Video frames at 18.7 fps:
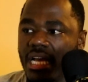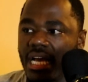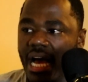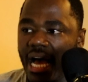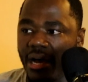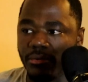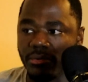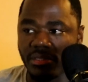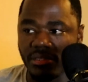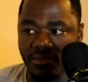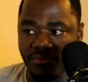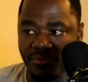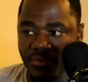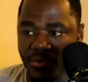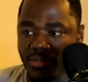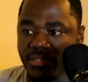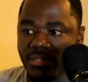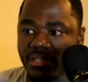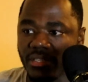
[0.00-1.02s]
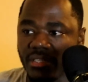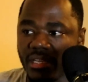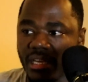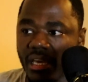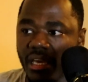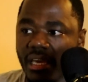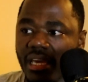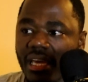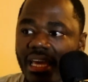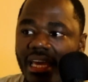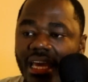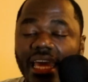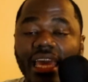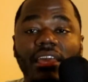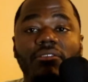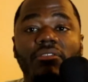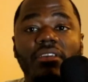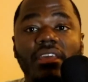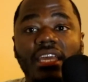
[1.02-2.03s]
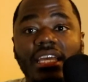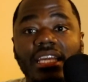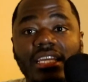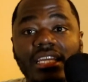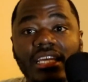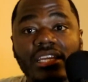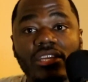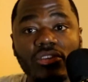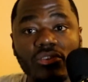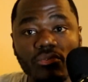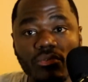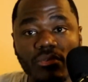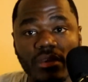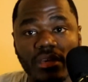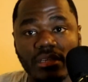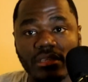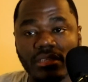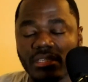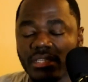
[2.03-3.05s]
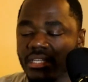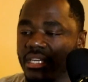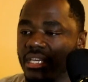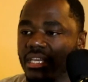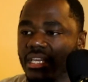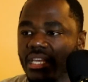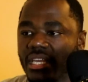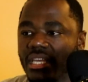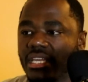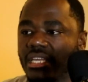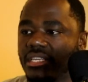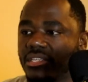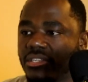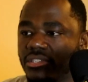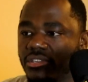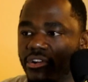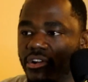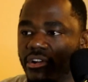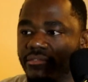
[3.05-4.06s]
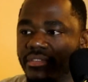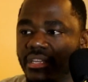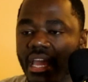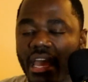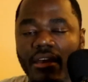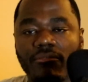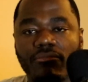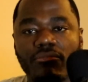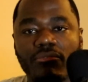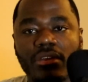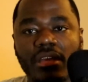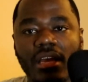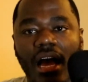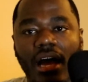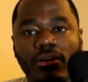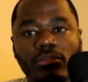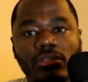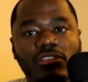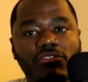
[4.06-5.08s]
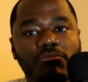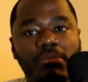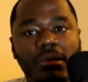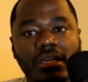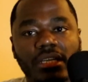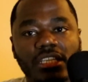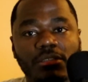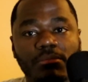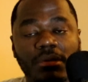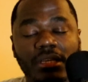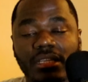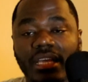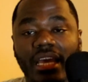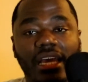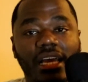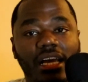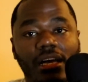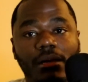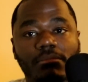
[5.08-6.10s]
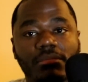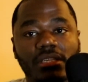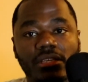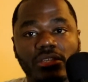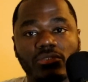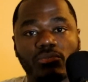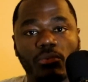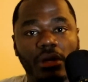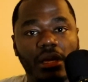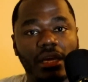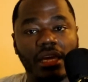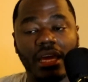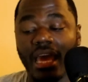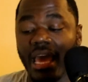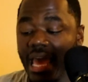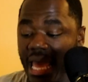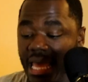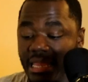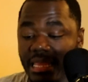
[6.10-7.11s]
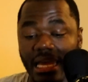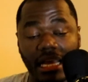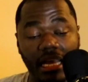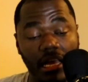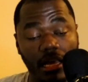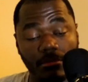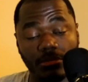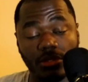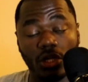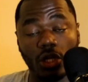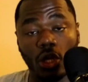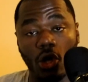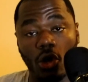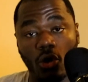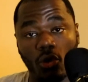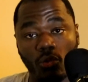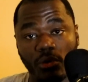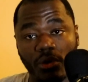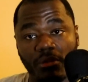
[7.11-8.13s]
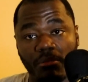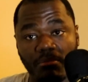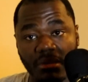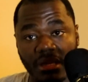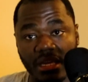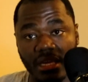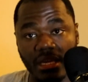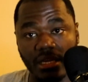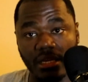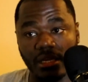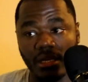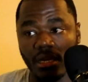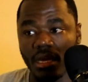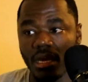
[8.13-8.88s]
I was the first to say, if he did do this, he deserves every ounce of punishment that comes his way and that comes along with being